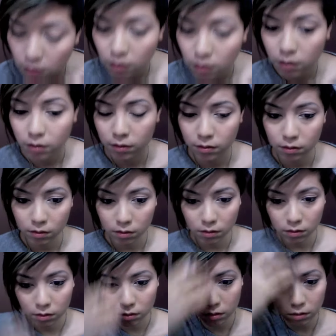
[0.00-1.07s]

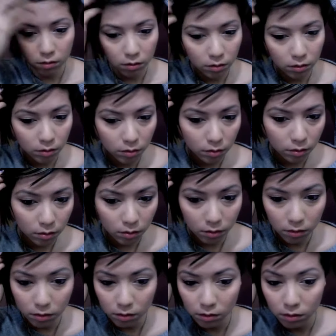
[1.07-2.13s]

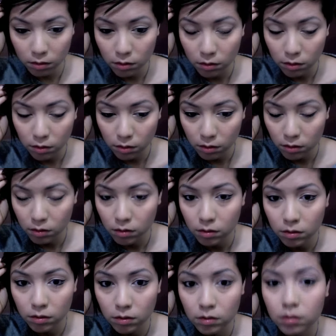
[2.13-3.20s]

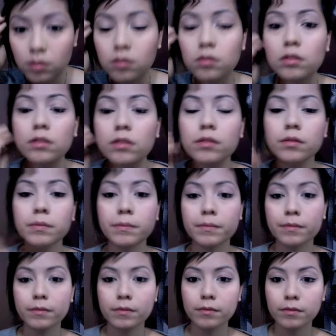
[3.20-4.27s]

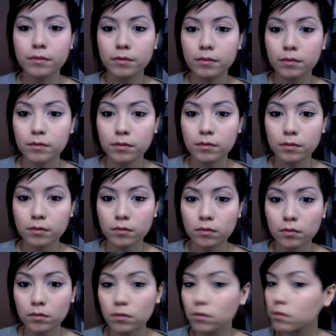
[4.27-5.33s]

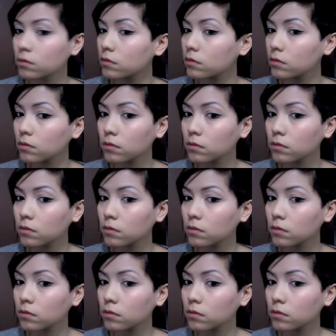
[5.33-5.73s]
Nobody speaks.